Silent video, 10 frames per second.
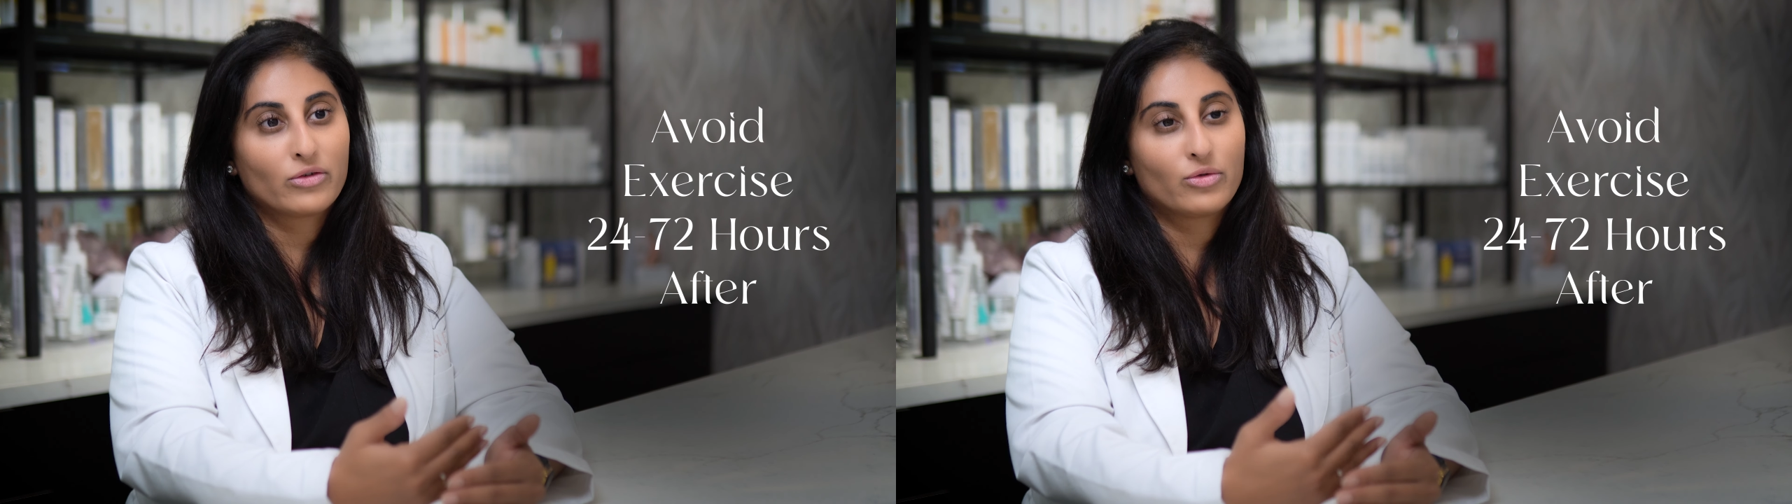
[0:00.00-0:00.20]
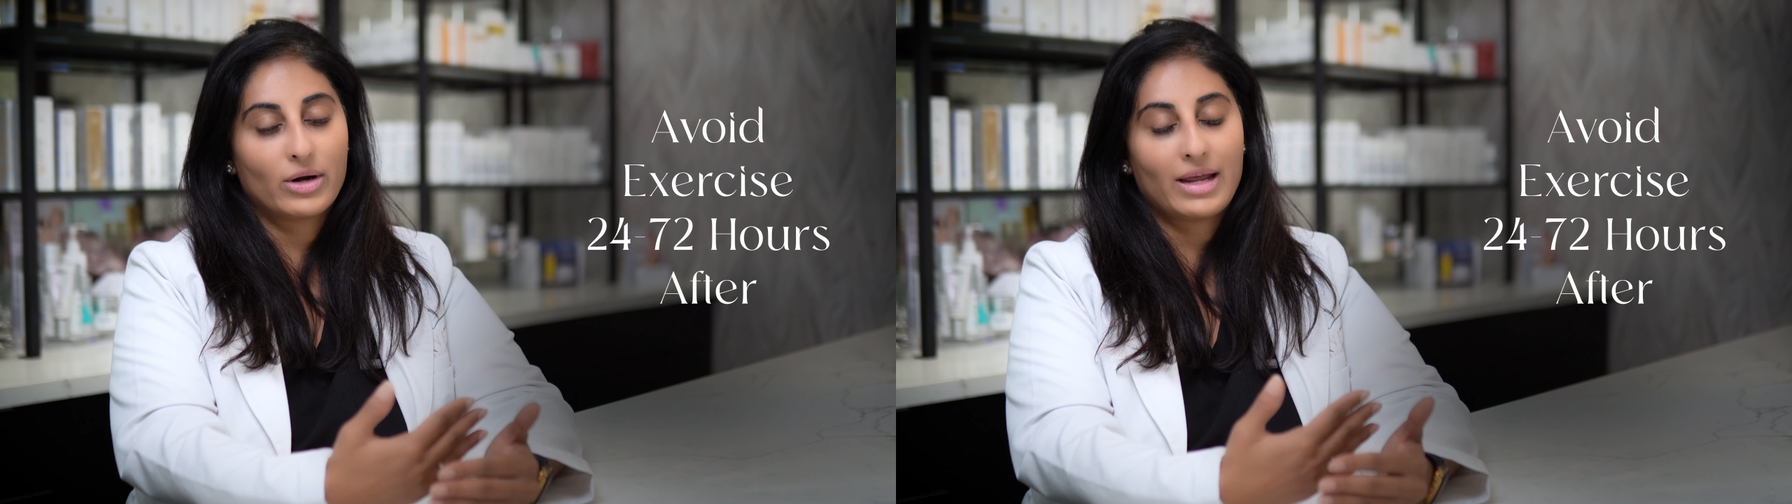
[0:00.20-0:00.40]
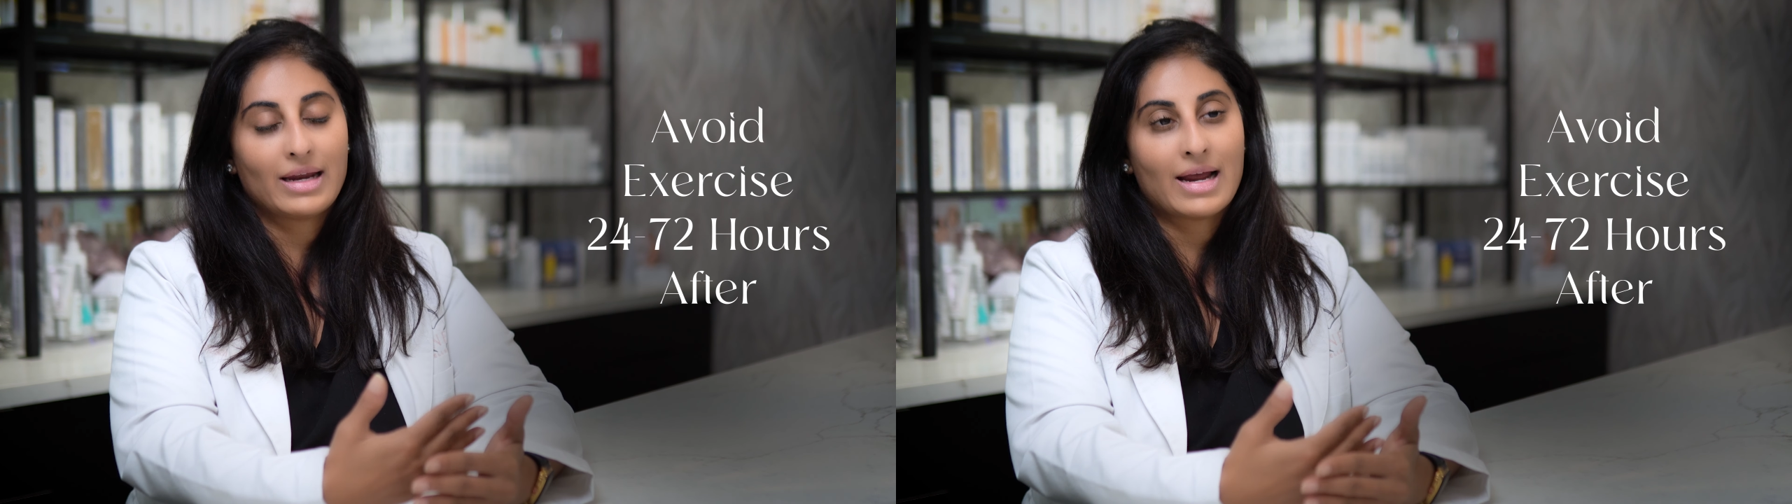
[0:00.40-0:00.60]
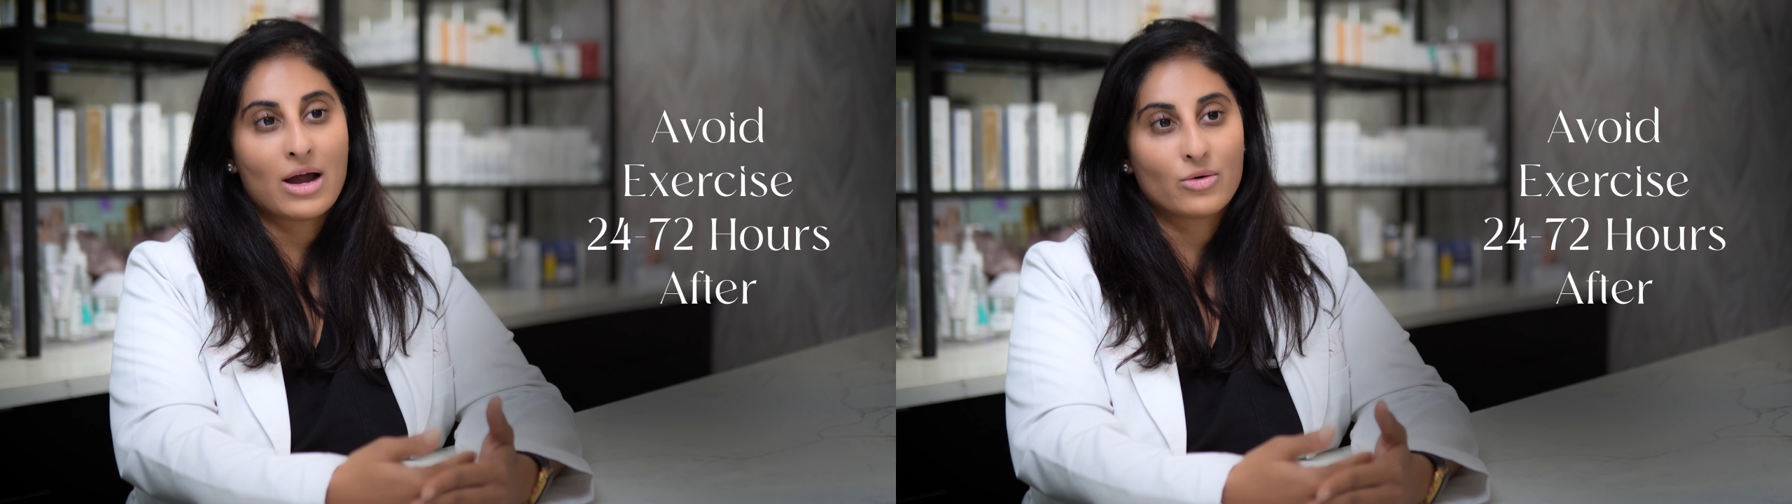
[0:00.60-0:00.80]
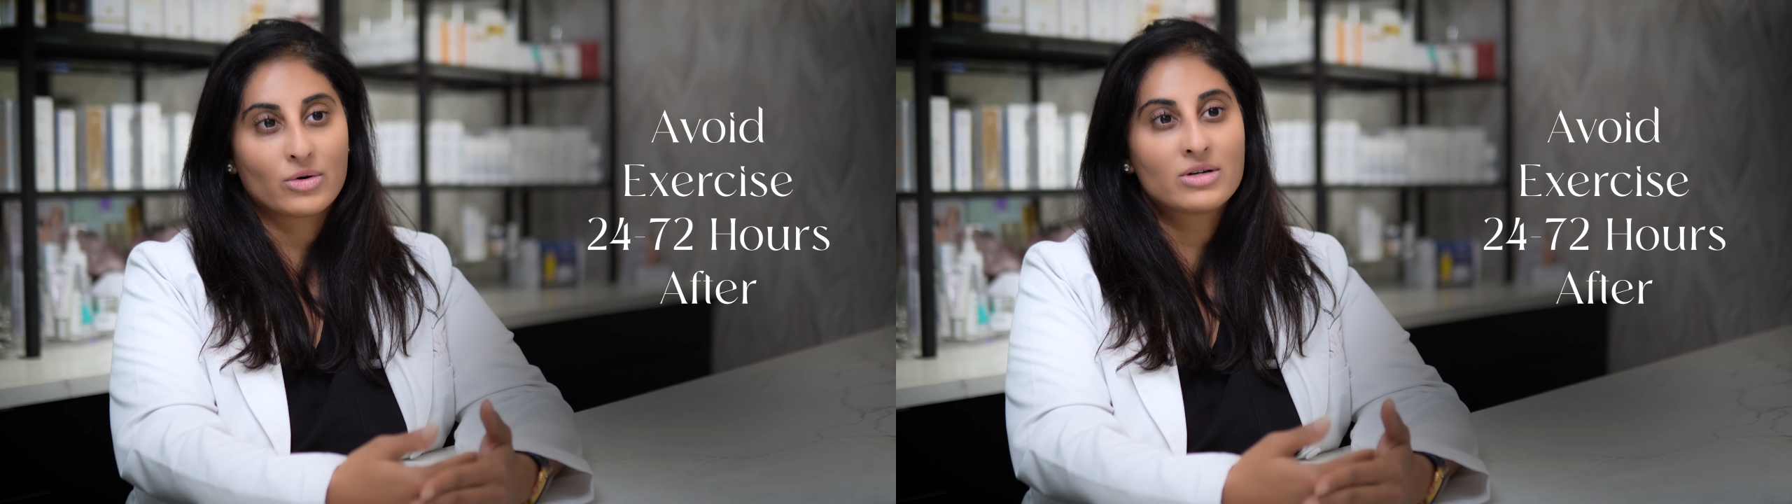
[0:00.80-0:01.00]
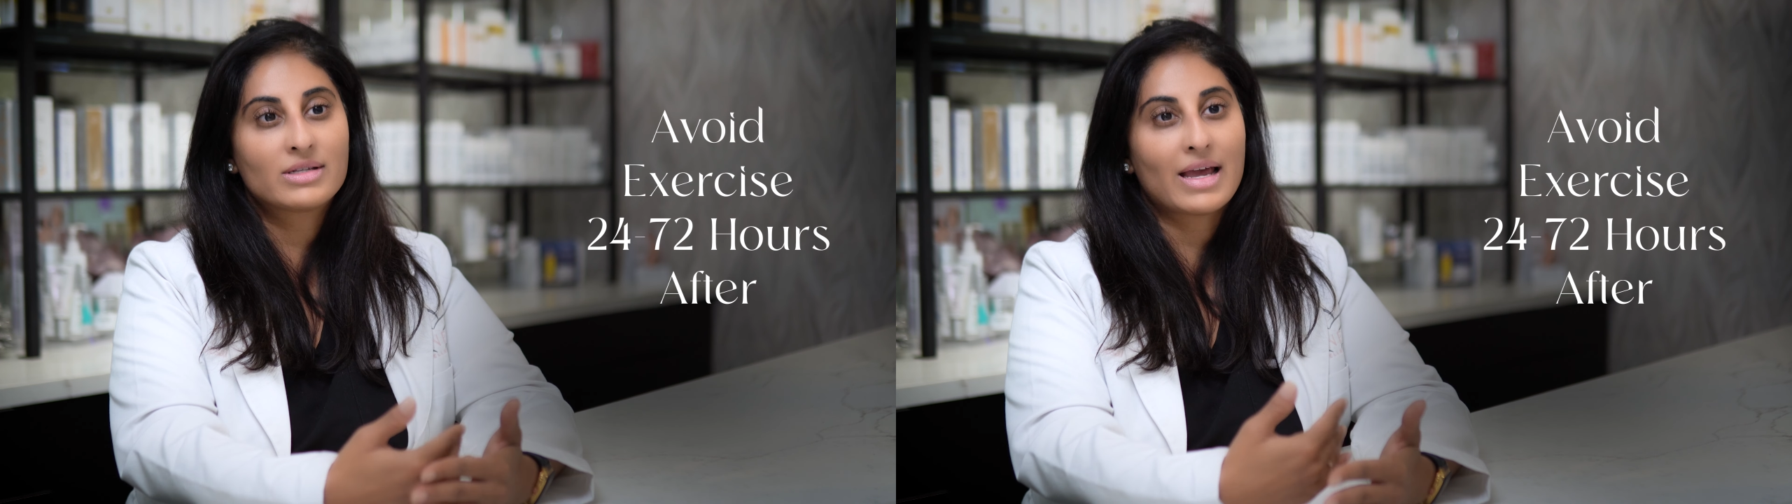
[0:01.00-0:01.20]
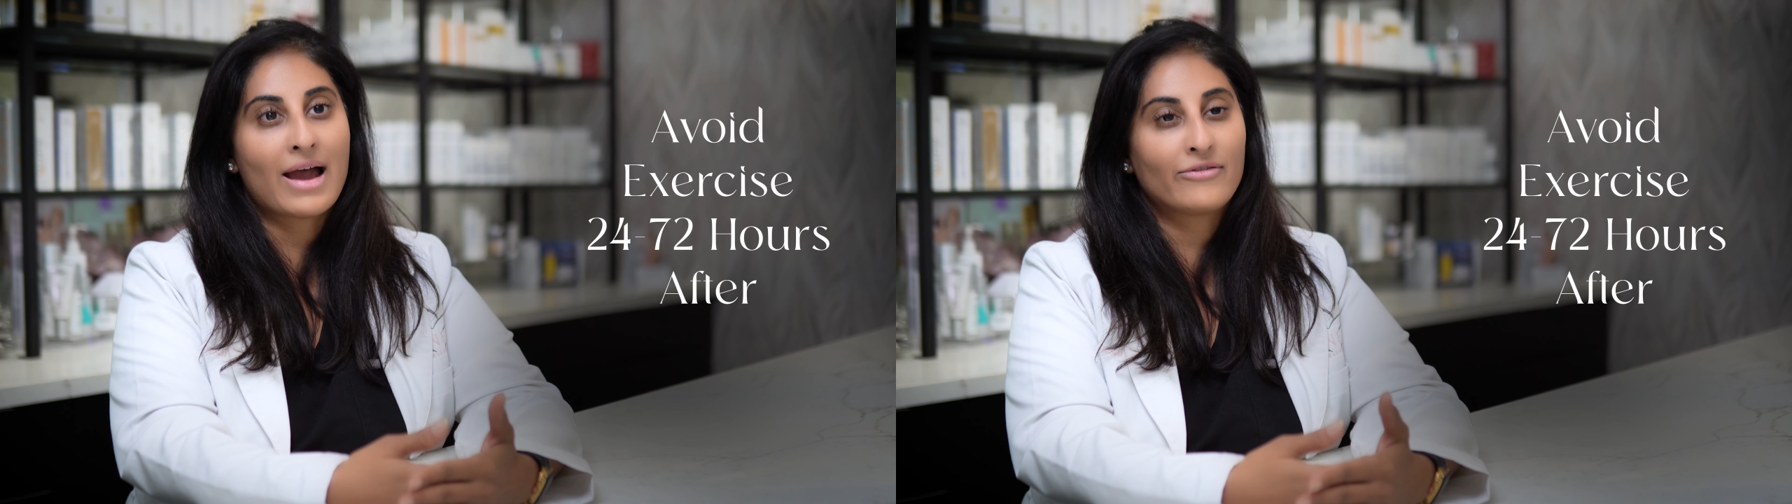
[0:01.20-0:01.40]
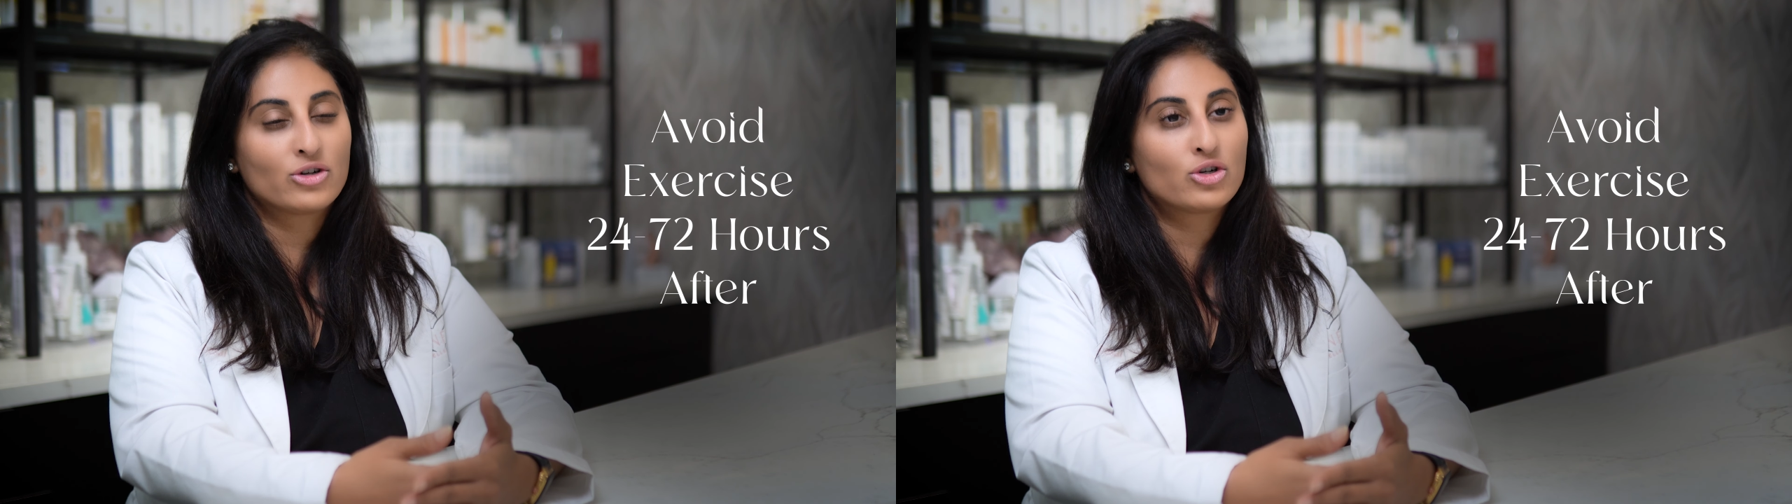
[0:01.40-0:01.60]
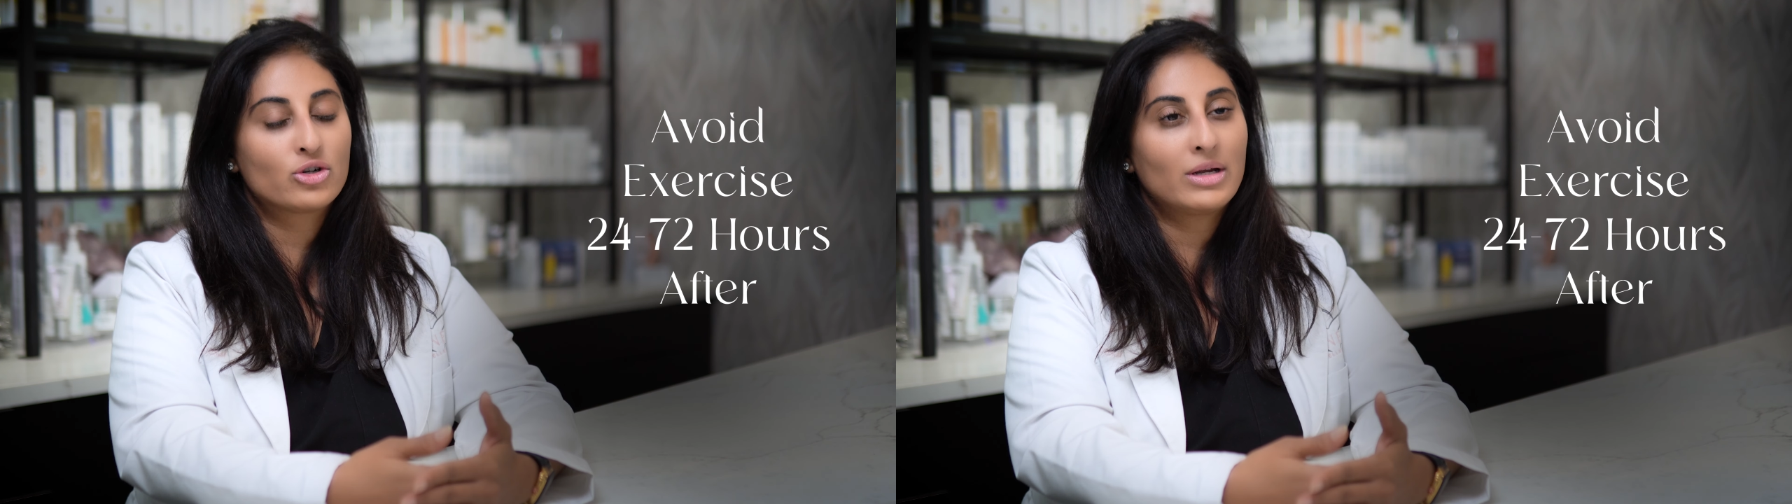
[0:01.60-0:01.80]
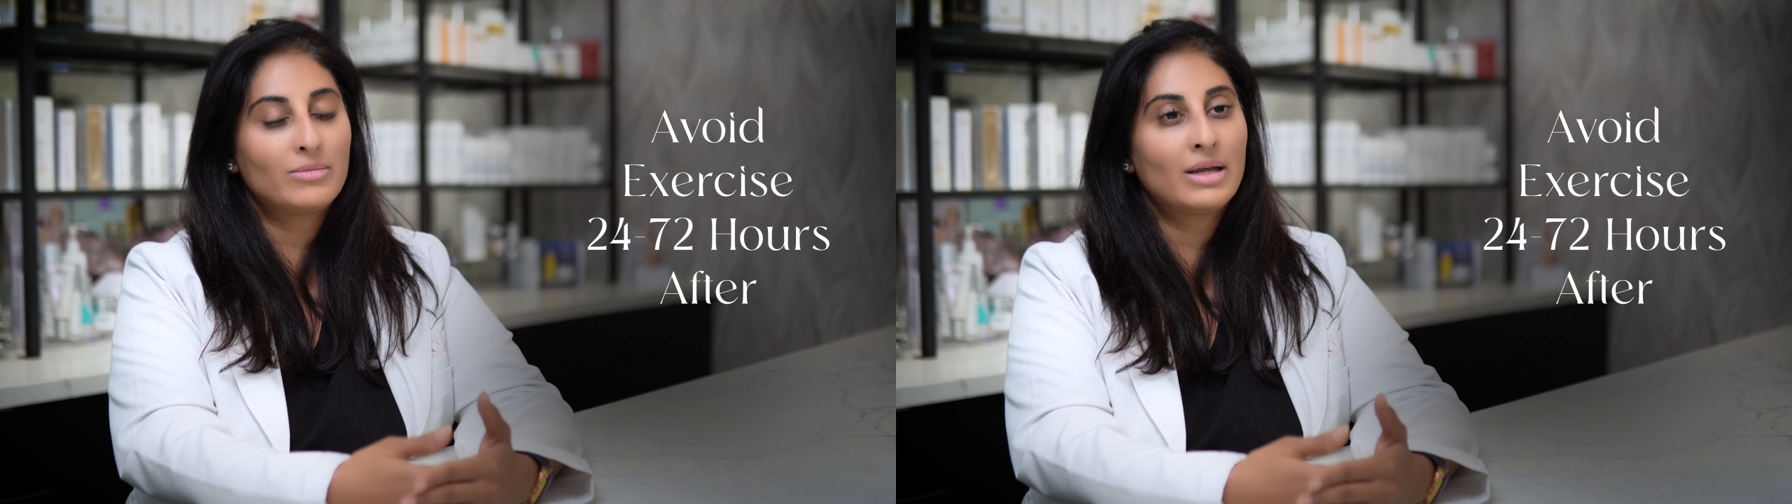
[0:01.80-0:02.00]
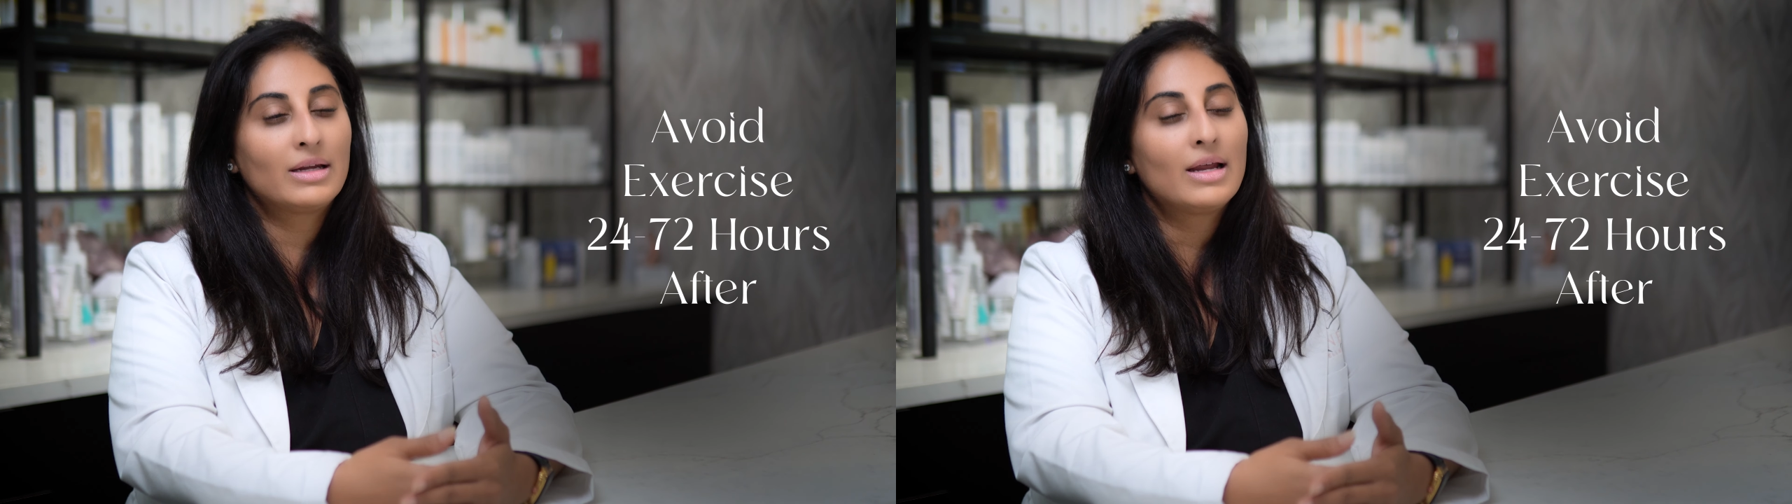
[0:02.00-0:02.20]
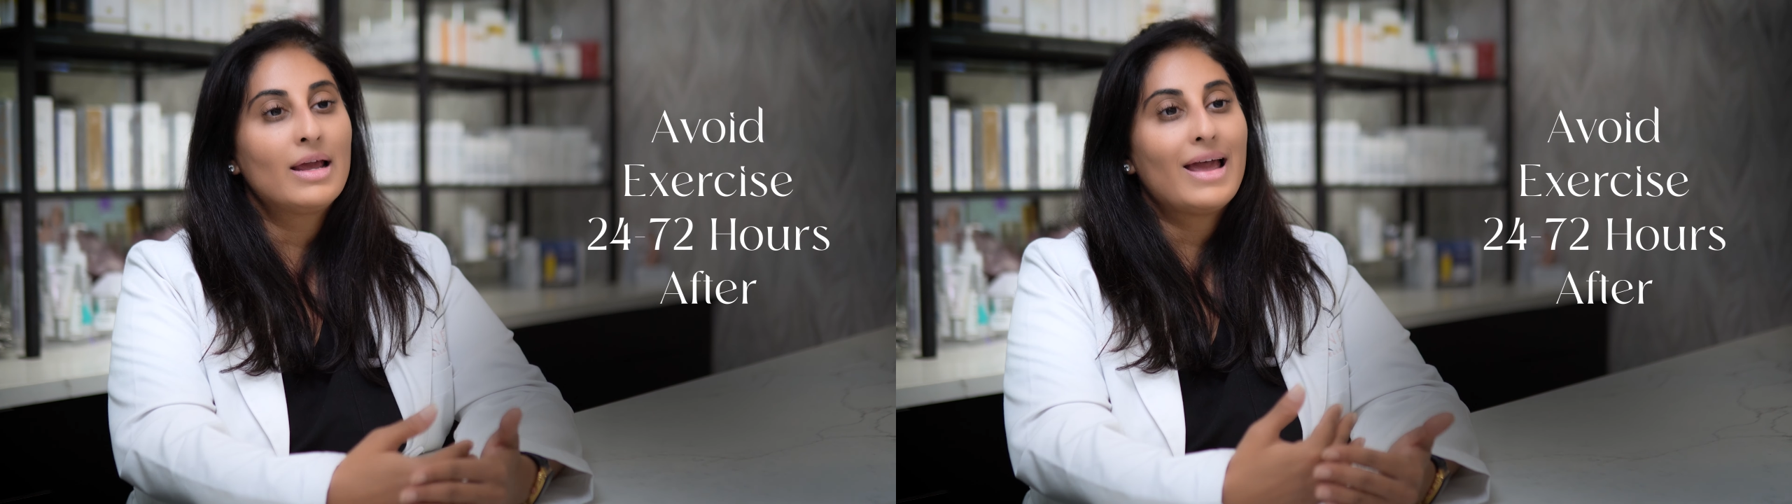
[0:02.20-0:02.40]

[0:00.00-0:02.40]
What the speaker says: 48 hours after treatment,